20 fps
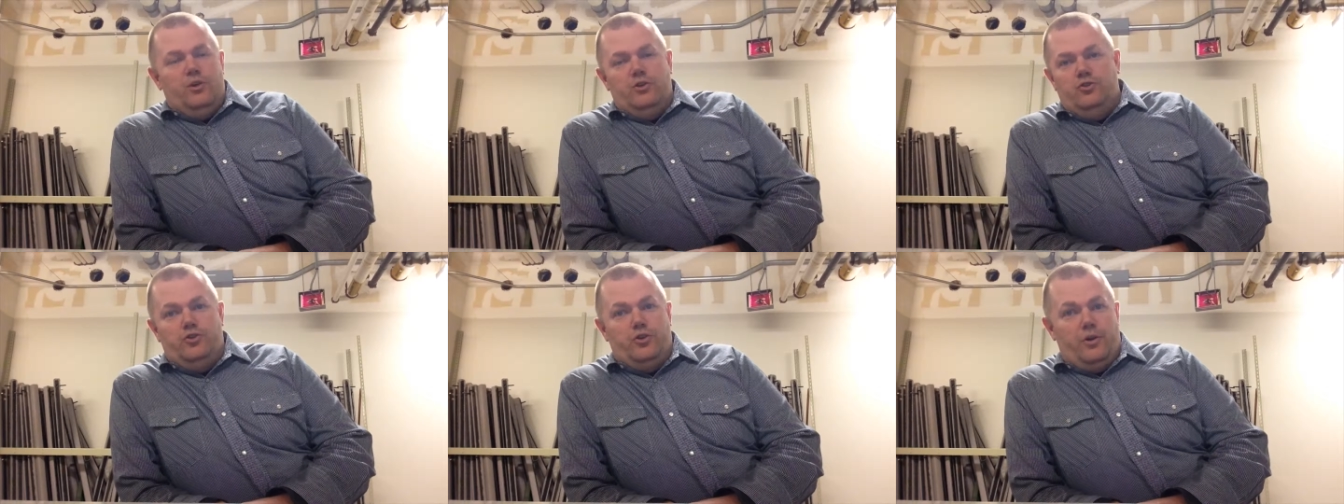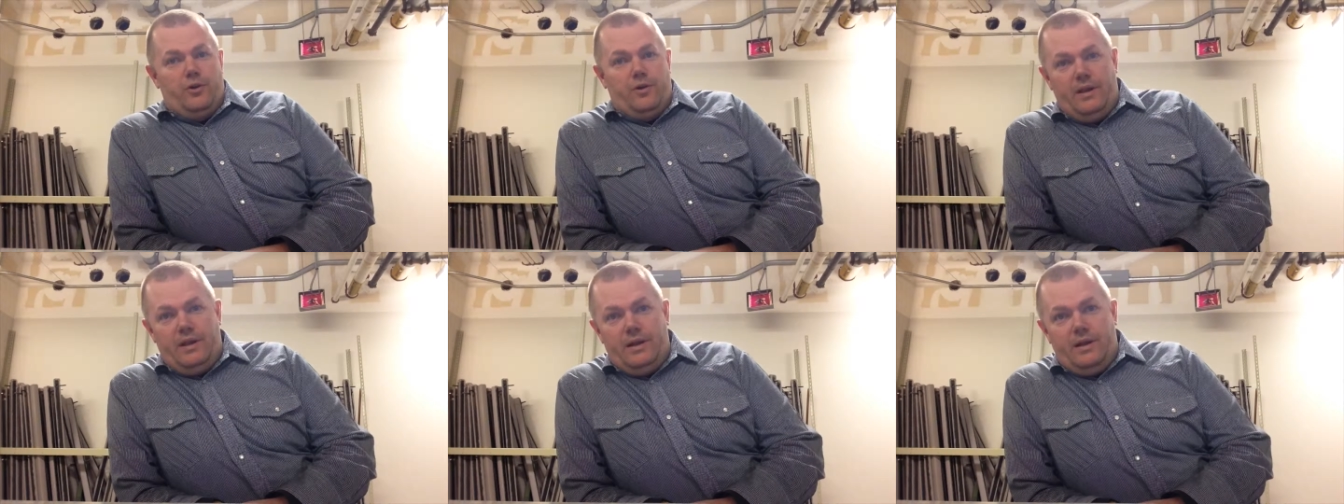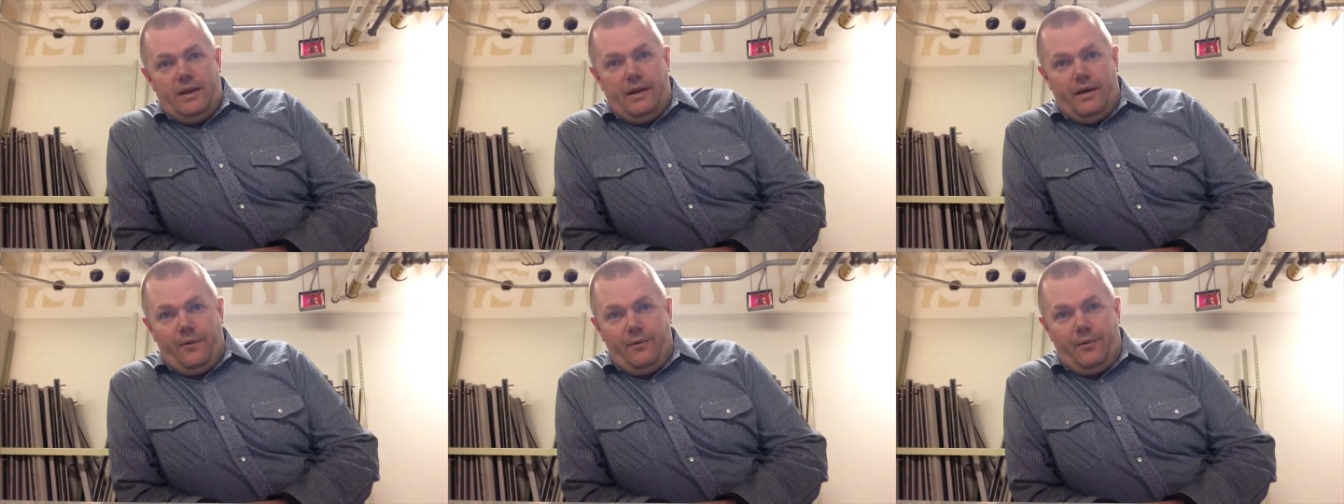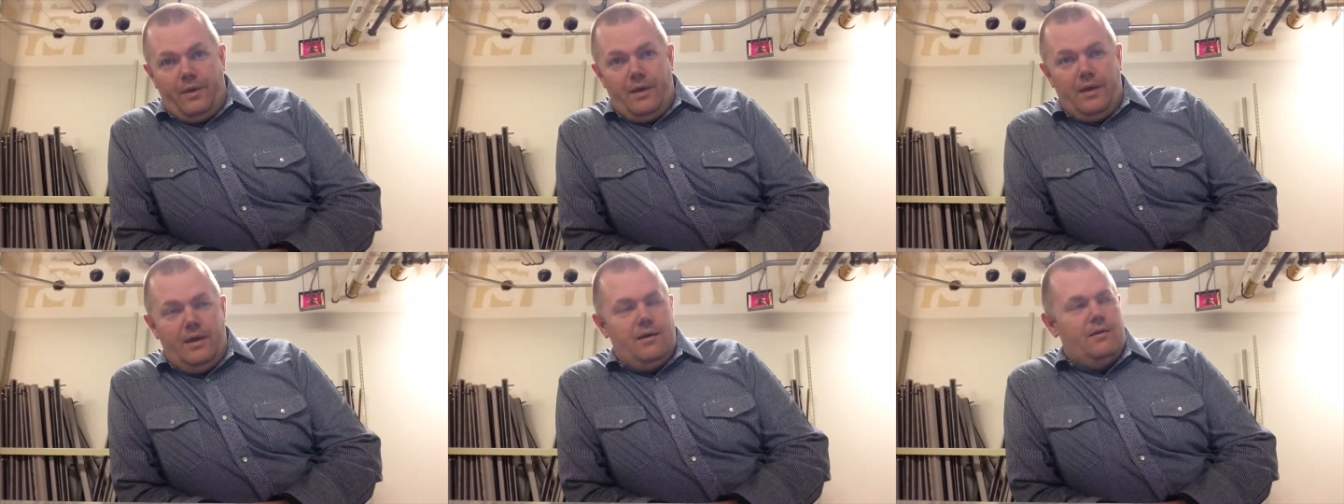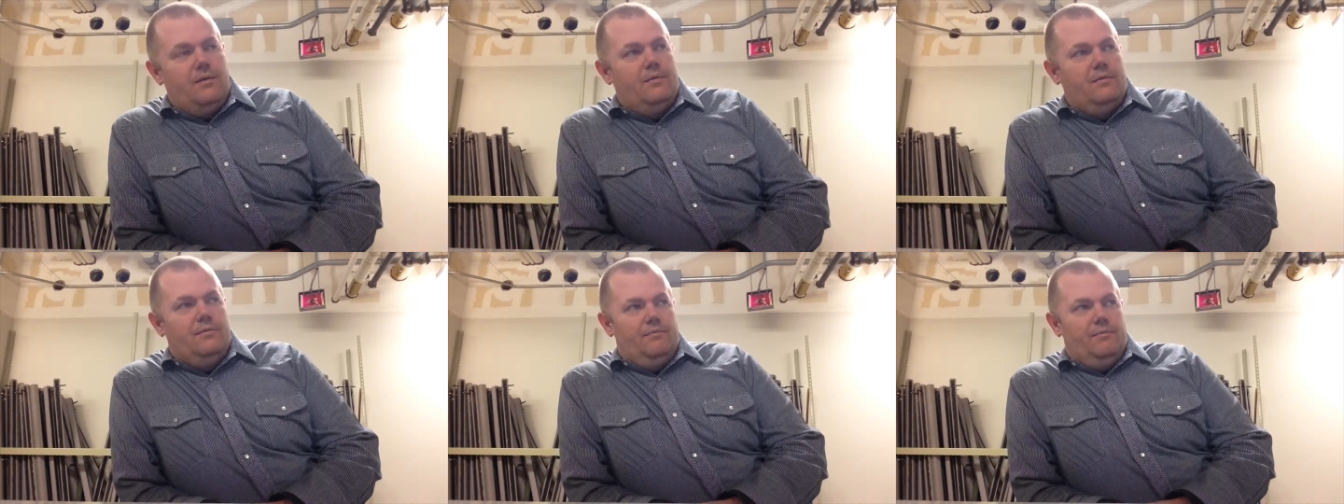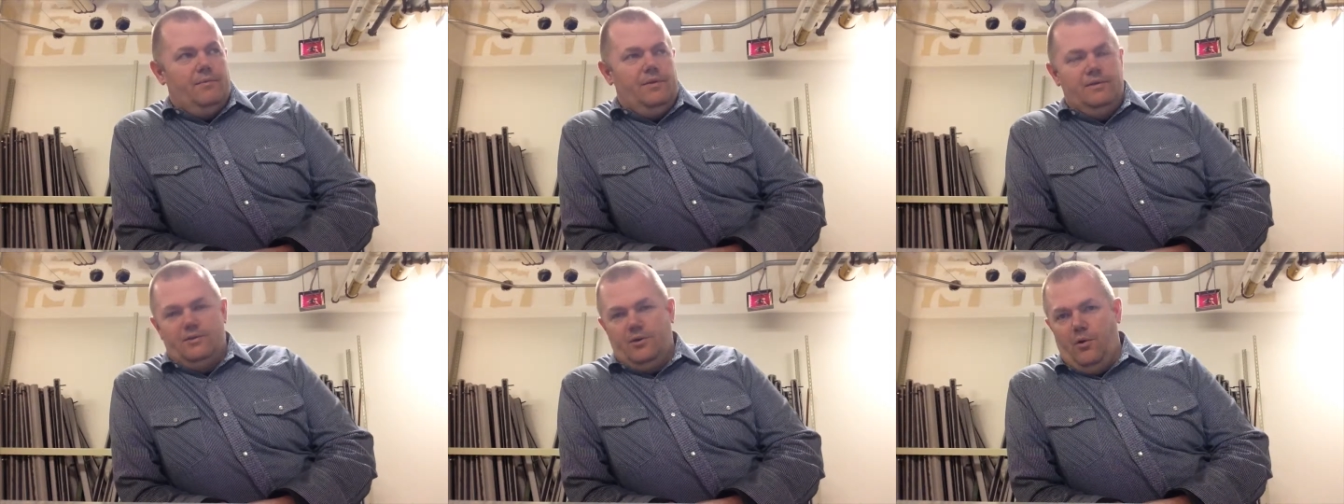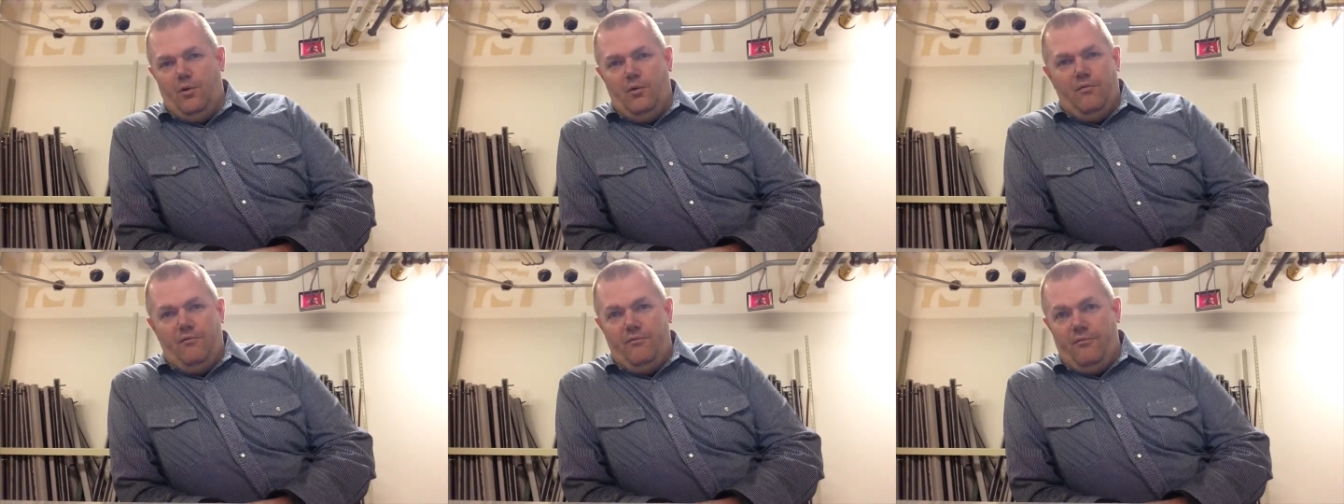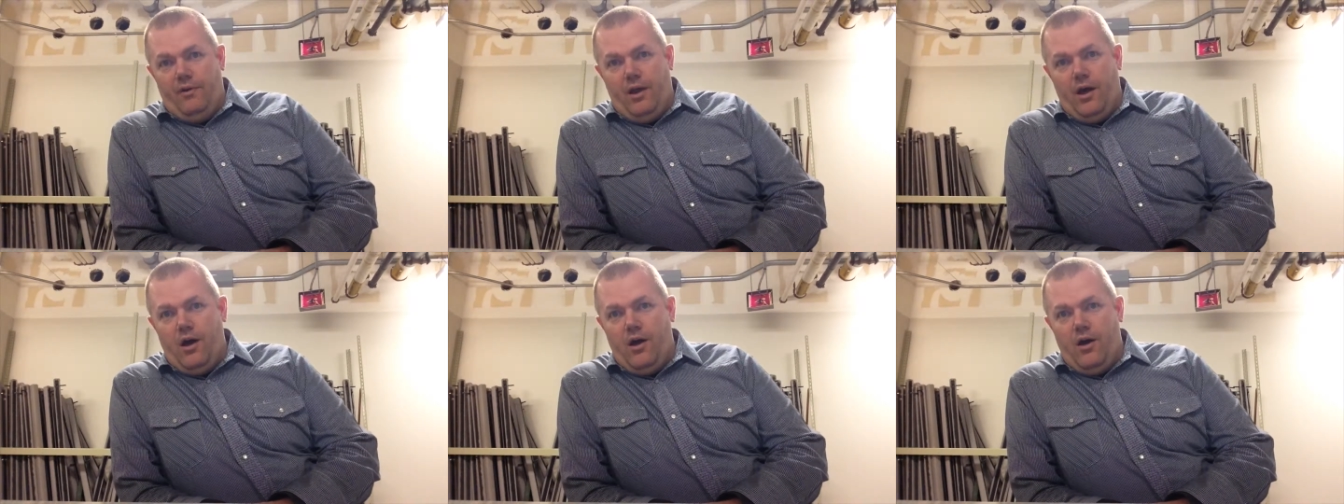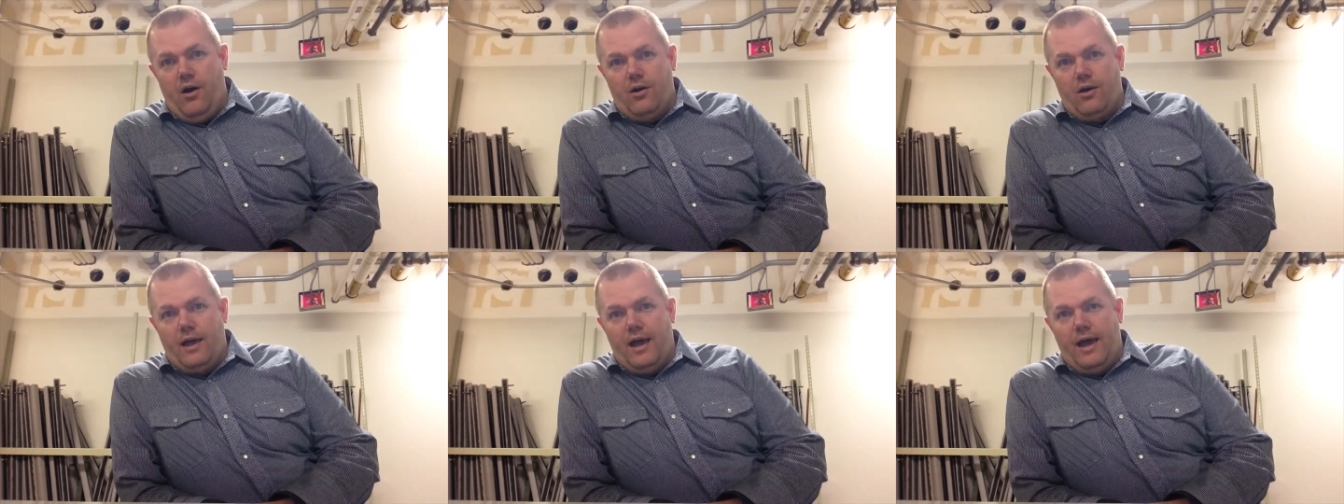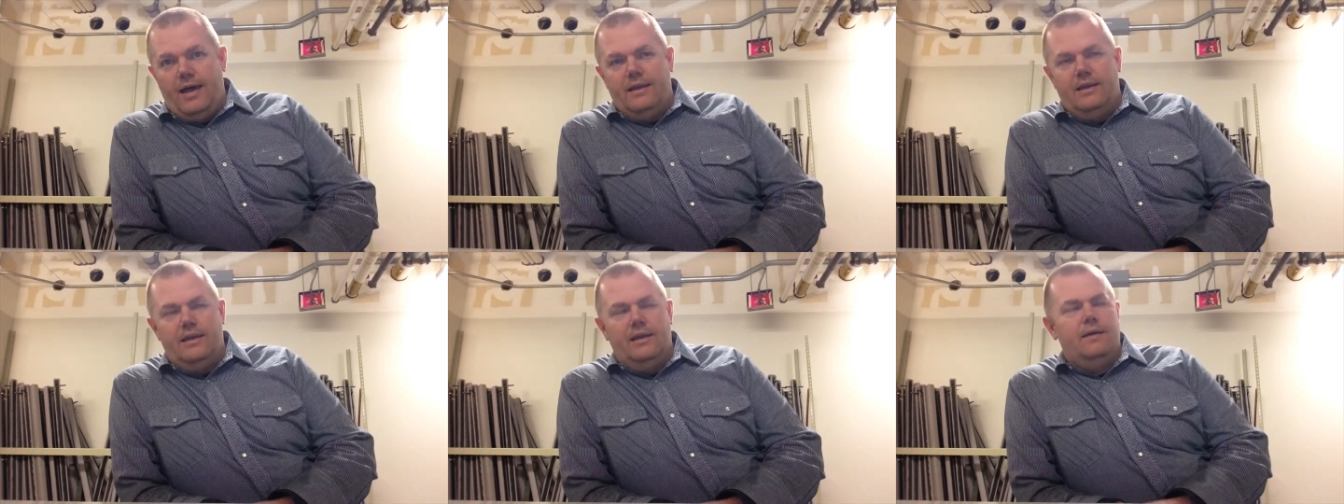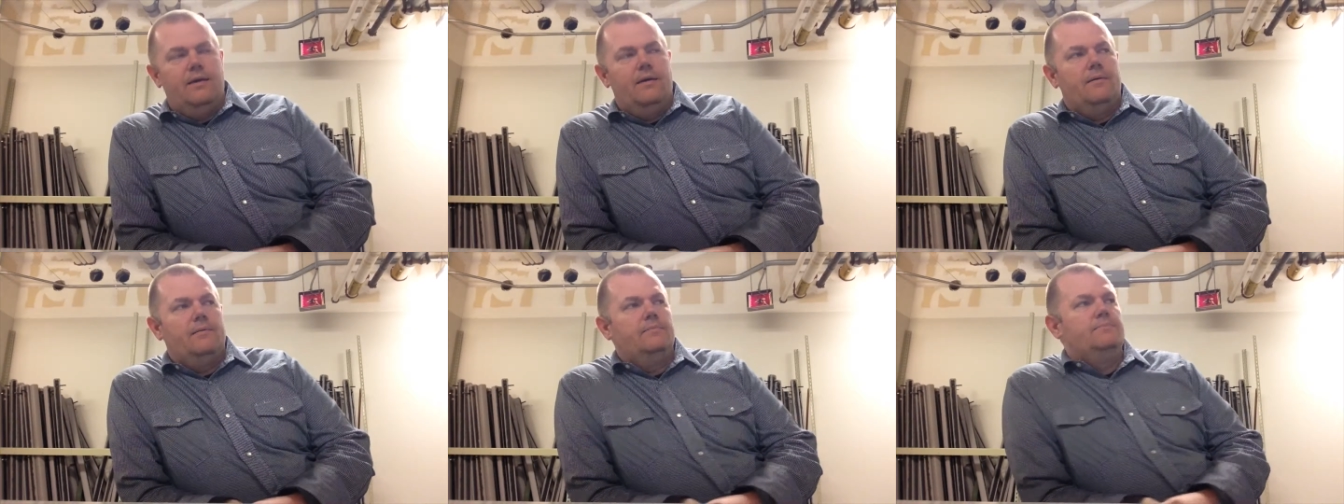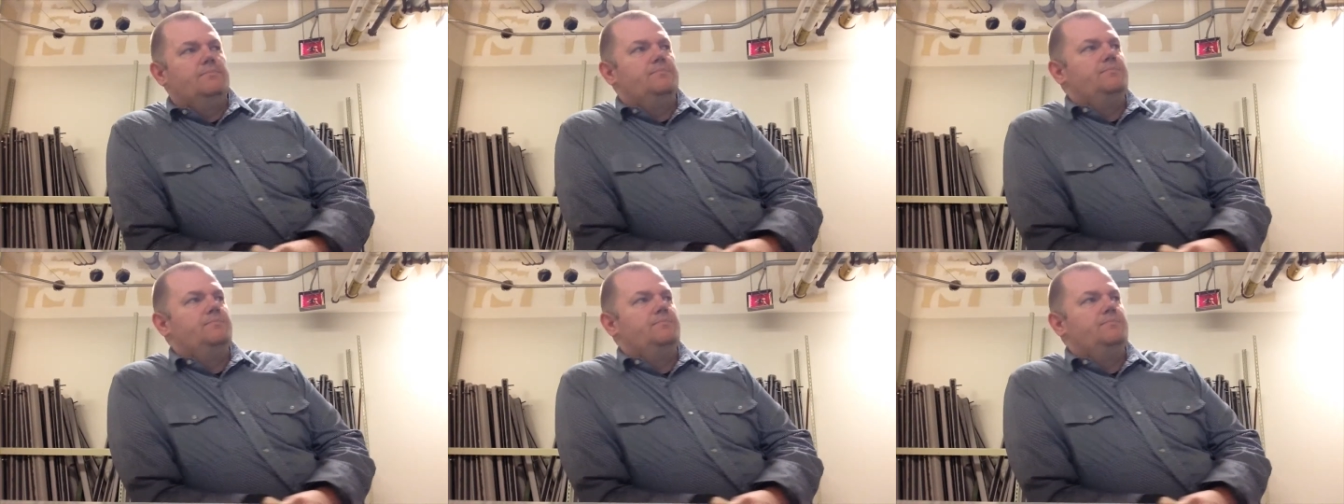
journey to healthy this whole vlog idea.